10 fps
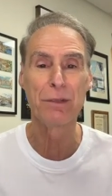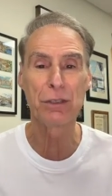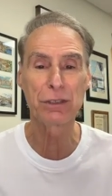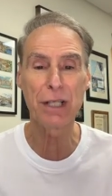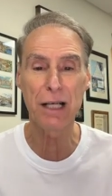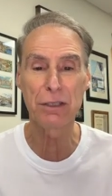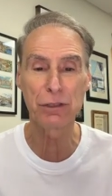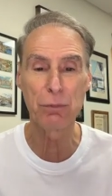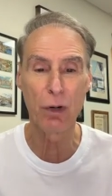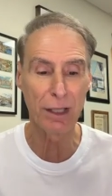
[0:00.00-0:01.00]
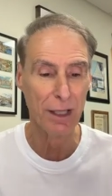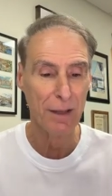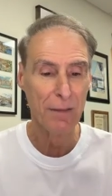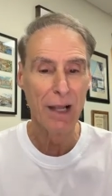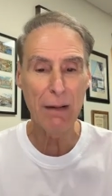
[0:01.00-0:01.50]
You're stuck this morning.
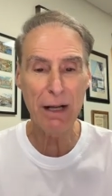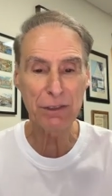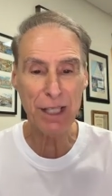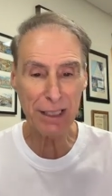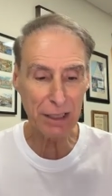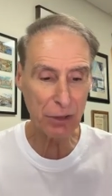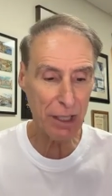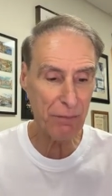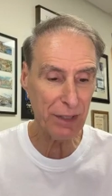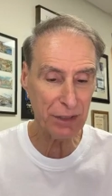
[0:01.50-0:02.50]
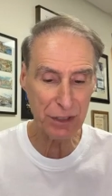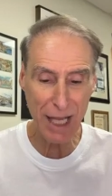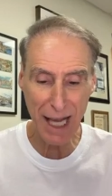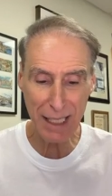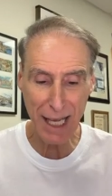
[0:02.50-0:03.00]
How about 2 Corinthians
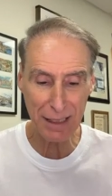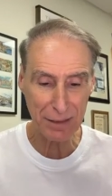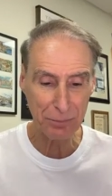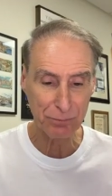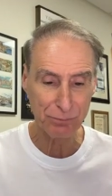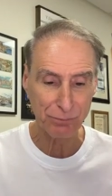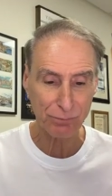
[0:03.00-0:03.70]
9 8?